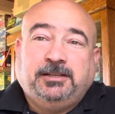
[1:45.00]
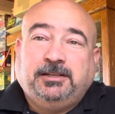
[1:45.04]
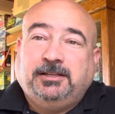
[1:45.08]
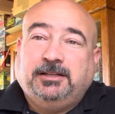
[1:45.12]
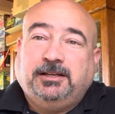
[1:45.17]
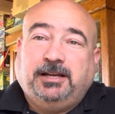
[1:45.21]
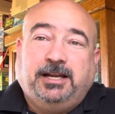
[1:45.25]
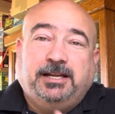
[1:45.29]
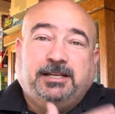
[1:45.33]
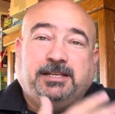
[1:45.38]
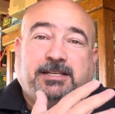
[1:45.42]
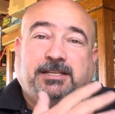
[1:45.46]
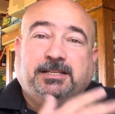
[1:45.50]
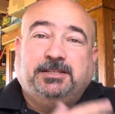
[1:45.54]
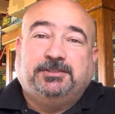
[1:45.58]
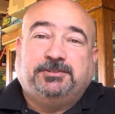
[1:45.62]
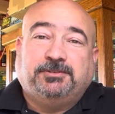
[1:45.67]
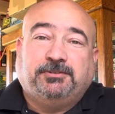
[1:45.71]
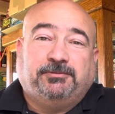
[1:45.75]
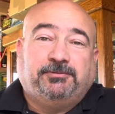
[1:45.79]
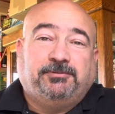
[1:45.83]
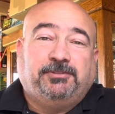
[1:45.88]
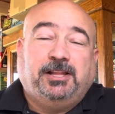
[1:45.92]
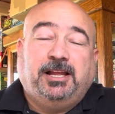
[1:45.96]
ideas are
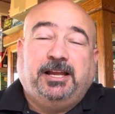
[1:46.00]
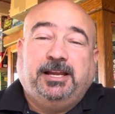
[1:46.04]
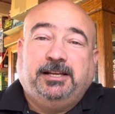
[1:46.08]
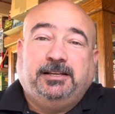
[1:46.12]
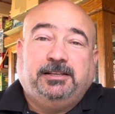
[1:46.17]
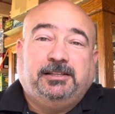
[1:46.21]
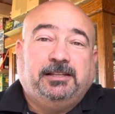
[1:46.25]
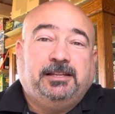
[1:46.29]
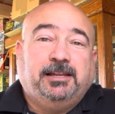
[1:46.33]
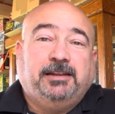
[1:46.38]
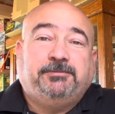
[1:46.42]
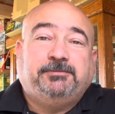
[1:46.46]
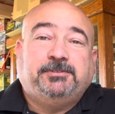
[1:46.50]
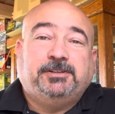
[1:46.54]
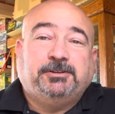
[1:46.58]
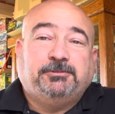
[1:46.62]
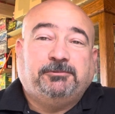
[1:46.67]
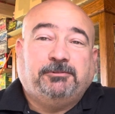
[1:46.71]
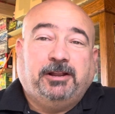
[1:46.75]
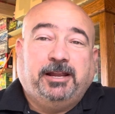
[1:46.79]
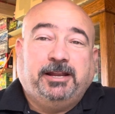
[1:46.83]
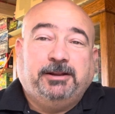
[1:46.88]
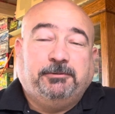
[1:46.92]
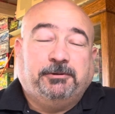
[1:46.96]
flying left and
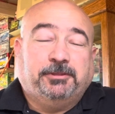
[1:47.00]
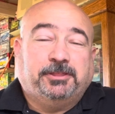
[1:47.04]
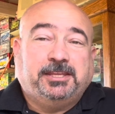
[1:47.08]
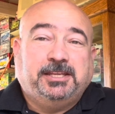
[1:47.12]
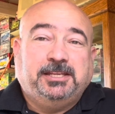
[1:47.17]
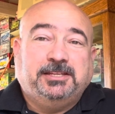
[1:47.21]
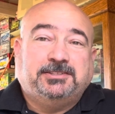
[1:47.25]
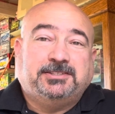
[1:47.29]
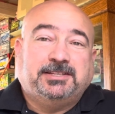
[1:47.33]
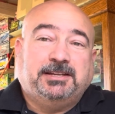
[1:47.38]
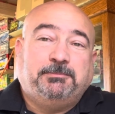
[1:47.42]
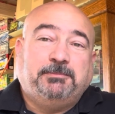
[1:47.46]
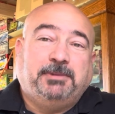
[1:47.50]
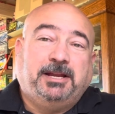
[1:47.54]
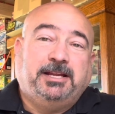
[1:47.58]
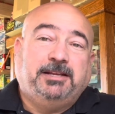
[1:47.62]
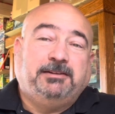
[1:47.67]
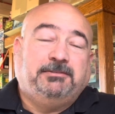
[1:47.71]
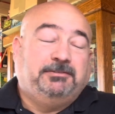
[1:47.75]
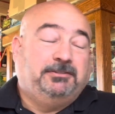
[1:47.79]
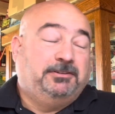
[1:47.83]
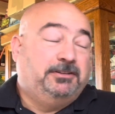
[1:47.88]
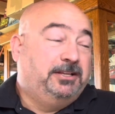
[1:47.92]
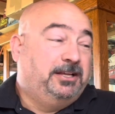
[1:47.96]
right with kits I might
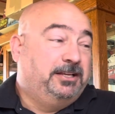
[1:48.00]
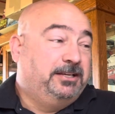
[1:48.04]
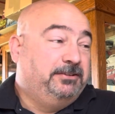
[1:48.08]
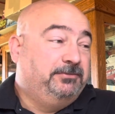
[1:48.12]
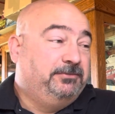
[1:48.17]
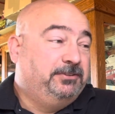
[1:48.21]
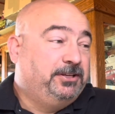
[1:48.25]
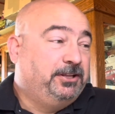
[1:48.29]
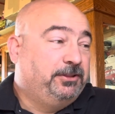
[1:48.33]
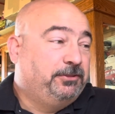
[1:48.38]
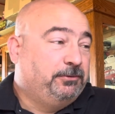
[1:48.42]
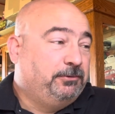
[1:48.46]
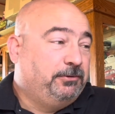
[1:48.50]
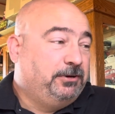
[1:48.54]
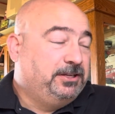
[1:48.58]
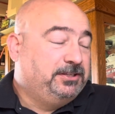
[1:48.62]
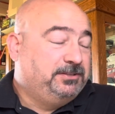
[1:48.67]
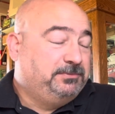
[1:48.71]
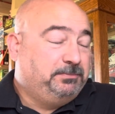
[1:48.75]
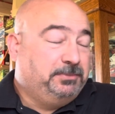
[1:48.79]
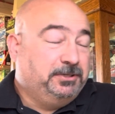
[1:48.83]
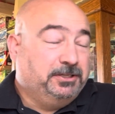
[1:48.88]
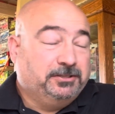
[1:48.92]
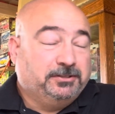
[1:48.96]
not even otherwise
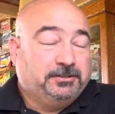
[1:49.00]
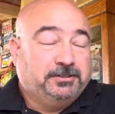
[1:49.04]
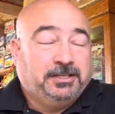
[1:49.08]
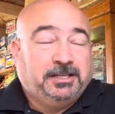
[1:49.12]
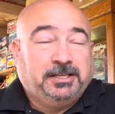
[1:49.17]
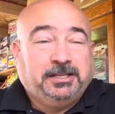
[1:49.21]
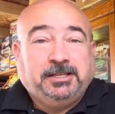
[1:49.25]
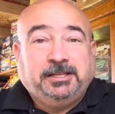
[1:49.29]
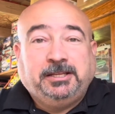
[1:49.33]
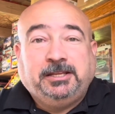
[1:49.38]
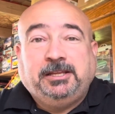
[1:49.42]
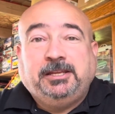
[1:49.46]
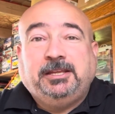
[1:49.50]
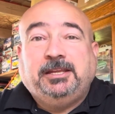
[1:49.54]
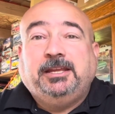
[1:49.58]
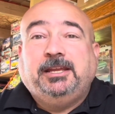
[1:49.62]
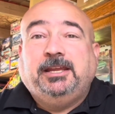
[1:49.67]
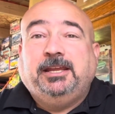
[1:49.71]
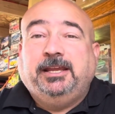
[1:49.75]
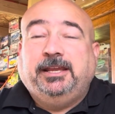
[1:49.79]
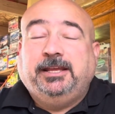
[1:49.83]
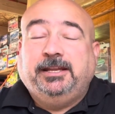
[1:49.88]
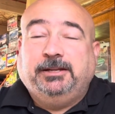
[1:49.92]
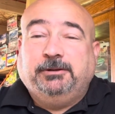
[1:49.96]
build.
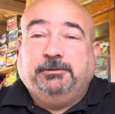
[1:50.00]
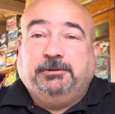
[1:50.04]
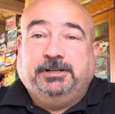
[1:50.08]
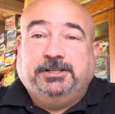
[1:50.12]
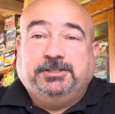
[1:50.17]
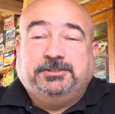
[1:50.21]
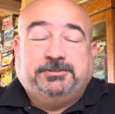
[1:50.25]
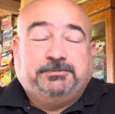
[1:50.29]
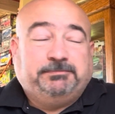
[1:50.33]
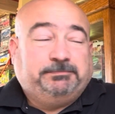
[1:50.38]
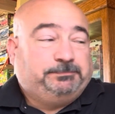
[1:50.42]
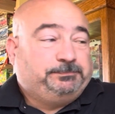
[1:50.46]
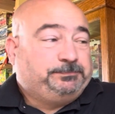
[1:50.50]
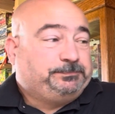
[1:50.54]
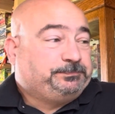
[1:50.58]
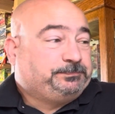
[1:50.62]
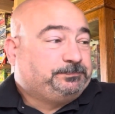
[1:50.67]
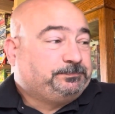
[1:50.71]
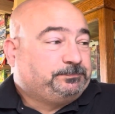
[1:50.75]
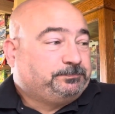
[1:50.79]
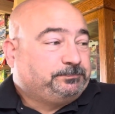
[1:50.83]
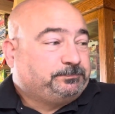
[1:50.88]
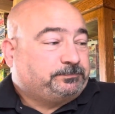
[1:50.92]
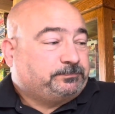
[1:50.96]
Anyways,
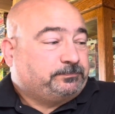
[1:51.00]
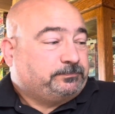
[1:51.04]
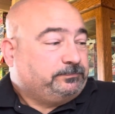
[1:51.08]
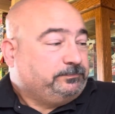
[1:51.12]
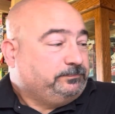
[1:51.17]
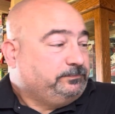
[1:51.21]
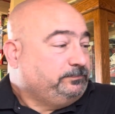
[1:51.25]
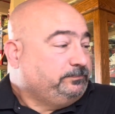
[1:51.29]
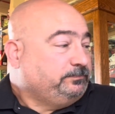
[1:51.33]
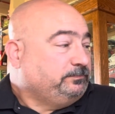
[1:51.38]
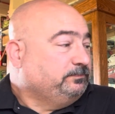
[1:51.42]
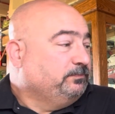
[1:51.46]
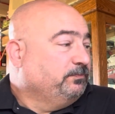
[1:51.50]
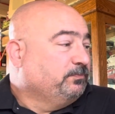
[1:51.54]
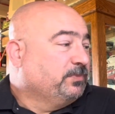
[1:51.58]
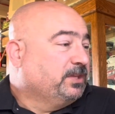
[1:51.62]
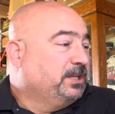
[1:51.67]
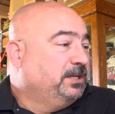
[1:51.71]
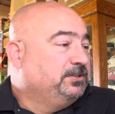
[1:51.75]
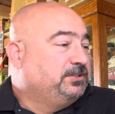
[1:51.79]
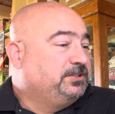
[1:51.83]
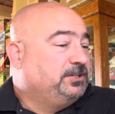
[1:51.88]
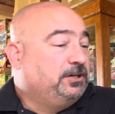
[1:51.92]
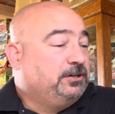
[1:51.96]

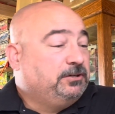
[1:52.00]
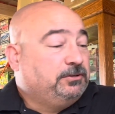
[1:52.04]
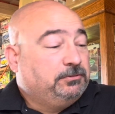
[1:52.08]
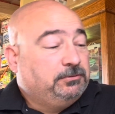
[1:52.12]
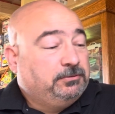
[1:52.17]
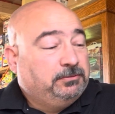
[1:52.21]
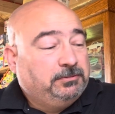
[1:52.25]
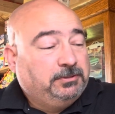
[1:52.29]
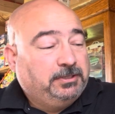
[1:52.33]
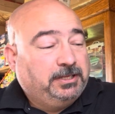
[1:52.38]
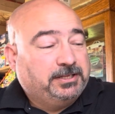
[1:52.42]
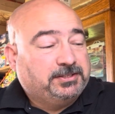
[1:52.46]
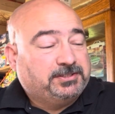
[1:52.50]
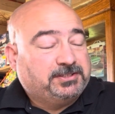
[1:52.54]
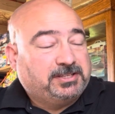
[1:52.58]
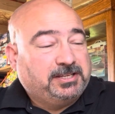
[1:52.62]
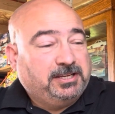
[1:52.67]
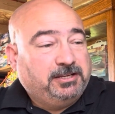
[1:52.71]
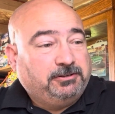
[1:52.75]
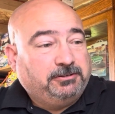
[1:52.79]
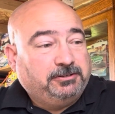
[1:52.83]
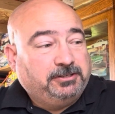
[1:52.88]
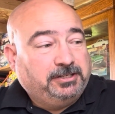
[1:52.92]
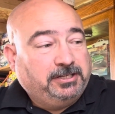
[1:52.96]
so I was
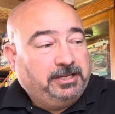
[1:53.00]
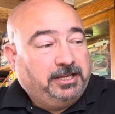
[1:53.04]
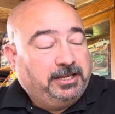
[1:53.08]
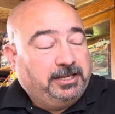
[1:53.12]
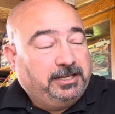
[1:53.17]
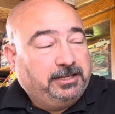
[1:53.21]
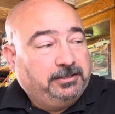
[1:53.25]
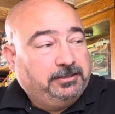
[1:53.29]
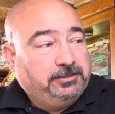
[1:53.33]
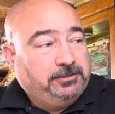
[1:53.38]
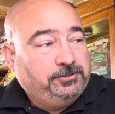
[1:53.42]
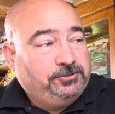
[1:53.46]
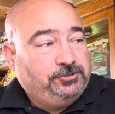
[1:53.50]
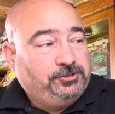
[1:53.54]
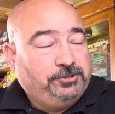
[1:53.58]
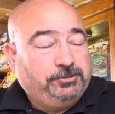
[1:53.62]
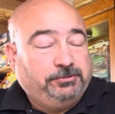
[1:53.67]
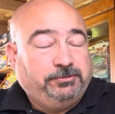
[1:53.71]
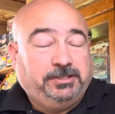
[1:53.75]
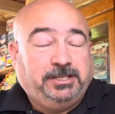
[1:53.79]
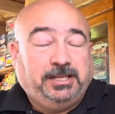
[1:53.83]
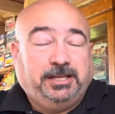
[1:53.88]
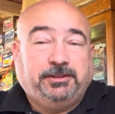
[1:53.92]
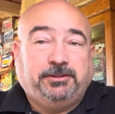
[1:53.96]
telling June
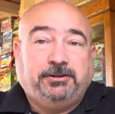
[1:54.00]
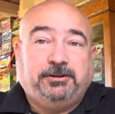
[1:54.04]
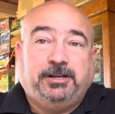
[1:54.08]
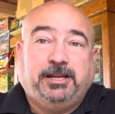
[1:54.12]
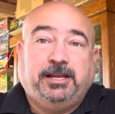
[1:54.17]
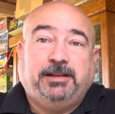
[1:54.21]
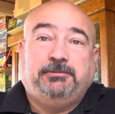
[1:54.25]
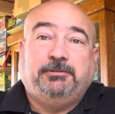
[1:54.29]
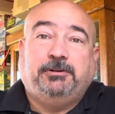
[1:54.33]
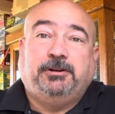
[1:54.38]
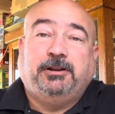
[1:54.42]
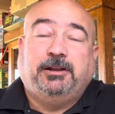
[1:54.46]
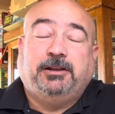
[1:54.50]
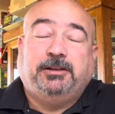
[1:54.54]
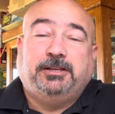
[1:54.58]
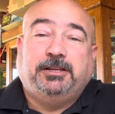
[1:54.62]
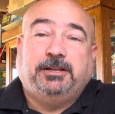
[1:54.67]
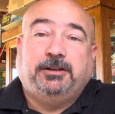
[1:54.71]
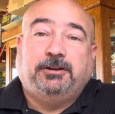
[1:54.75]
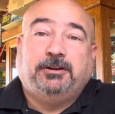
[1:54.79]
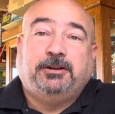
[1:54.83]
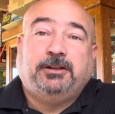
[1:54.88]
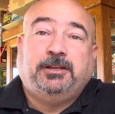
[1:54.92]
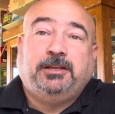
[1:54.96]
the other night we were out
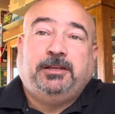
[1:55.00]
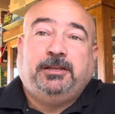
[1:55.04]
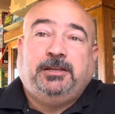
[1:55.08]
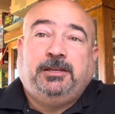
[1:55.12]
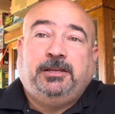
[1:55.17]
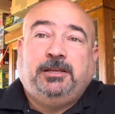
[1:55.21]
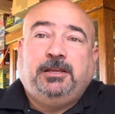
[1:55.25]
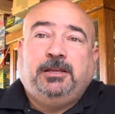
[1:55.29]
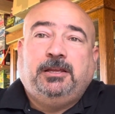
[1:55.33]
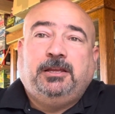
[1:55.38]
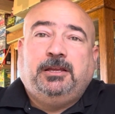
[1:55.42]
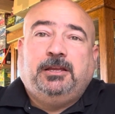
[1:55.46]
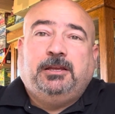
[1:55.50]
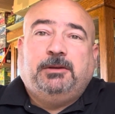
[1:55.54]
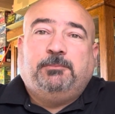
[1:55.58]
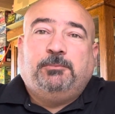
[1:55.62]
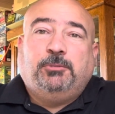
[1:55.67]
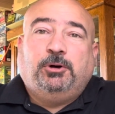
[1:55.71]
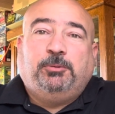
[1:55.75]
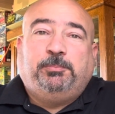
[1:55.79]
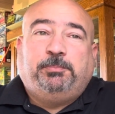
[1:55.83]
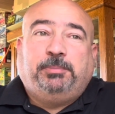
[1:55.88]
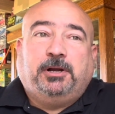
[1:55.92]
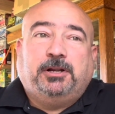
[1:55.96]
here.
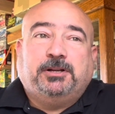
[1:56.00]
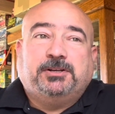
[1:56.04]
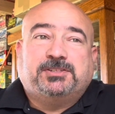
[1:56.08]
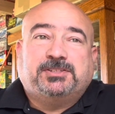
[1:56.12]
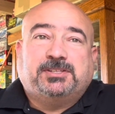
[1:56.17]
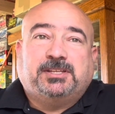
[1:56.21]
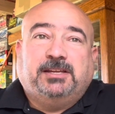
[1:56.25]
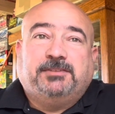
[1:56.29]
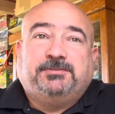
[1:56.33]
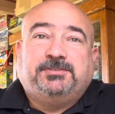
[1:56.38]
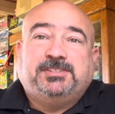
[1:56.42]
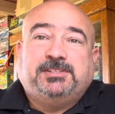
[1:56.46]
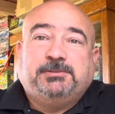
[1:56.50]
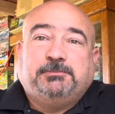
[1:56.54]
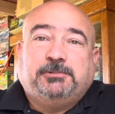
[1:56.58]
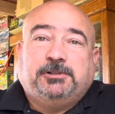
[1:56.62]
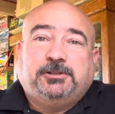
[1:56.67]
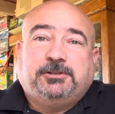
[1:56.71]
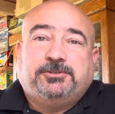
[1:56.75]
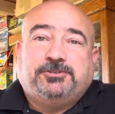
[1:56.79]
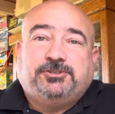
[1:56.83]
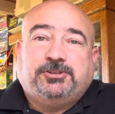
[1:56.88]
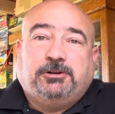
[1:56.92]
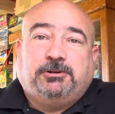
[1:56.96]
Mopar stuff, similar
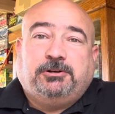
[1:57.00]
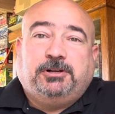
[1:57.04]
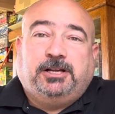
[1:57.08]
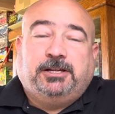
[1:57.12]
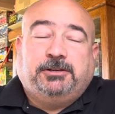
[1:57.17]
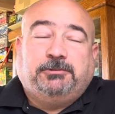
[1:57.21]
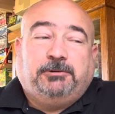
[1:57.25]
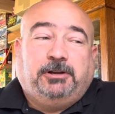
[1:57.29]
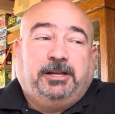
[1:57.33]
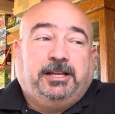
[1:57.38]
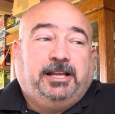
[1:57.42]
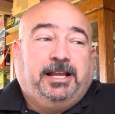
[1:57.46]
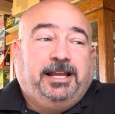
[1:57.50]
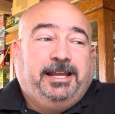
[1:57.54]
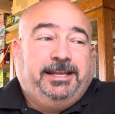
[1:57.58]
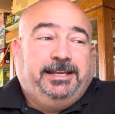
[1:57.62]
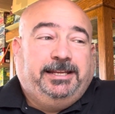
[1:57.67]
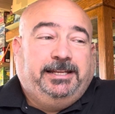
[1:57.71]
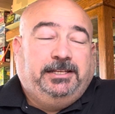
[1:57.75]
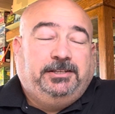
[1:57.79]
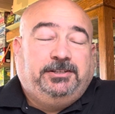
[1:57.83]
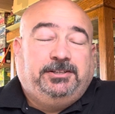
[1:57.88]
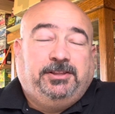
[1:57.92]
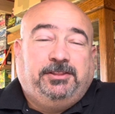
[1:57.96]
to Johan, when I got
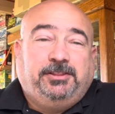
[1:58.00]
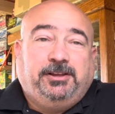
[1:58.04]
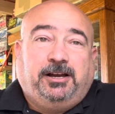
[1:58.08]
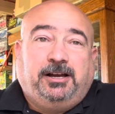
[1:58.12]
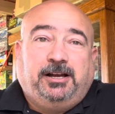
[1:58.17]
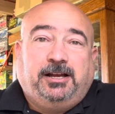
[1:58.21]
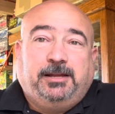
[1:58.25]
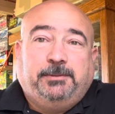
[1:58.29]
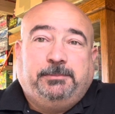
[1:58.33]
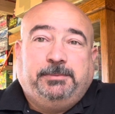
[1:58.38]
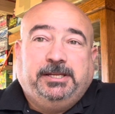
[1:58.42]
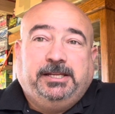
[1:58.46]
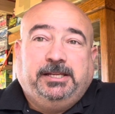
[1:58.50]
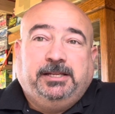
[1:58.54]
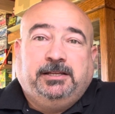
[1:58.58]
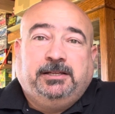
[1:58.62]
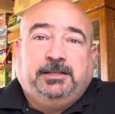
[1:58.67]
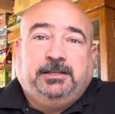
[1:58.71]
into the hobby,